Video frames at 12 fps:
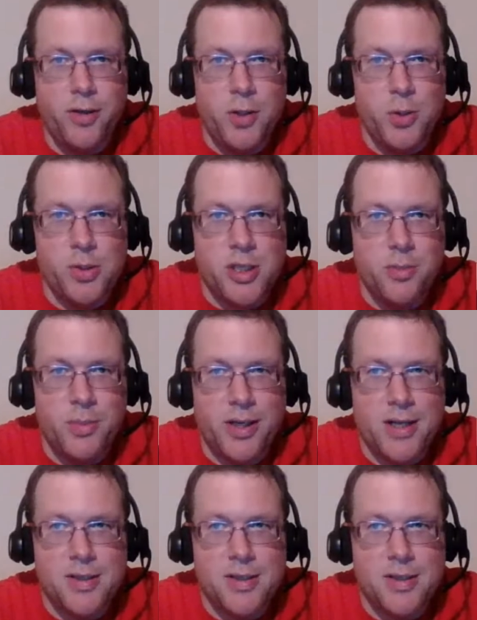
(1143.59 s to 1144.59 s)
used him
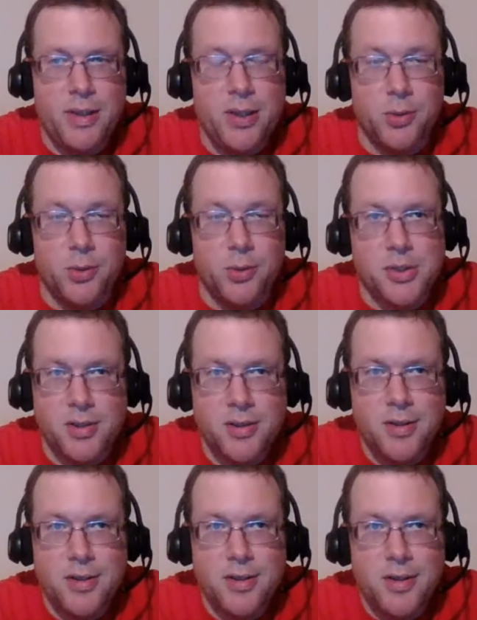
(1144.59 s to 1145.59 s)
against the Bills.
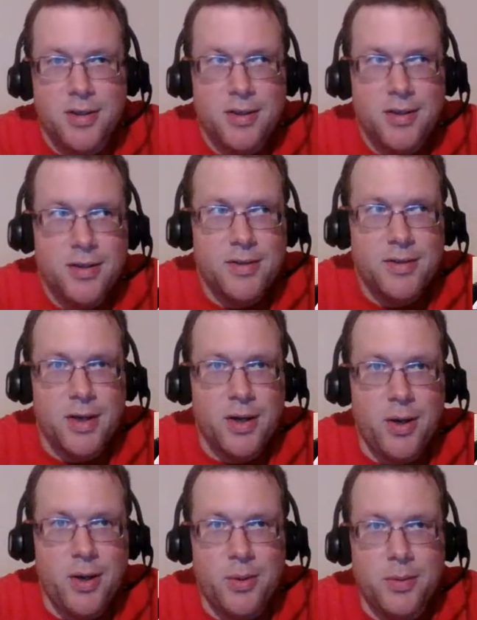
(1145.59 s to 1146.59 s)

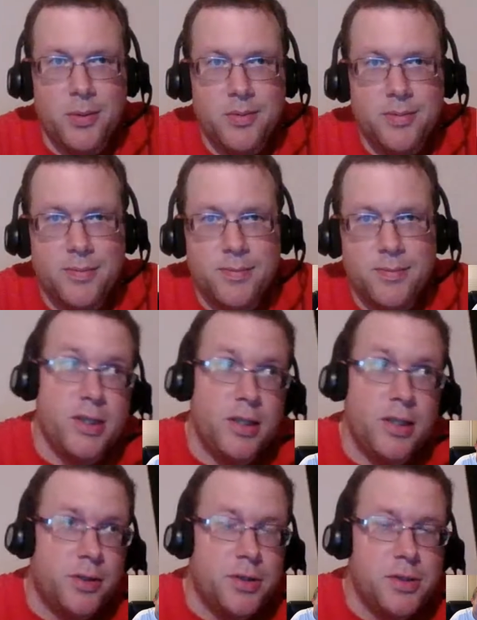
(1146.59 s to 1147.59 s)
So, or the
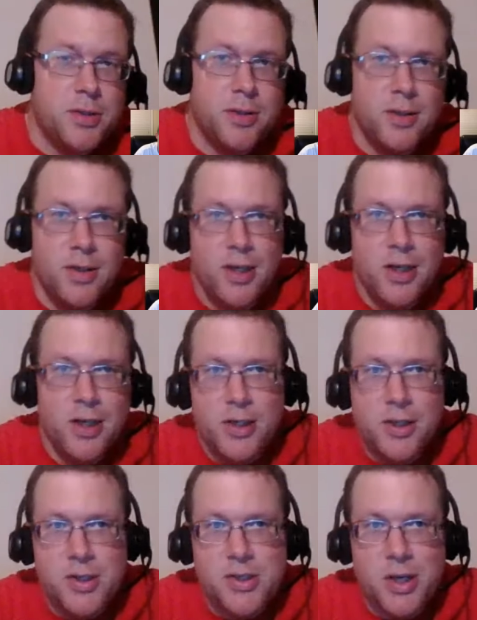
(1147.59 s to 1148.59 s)
Steelers. So,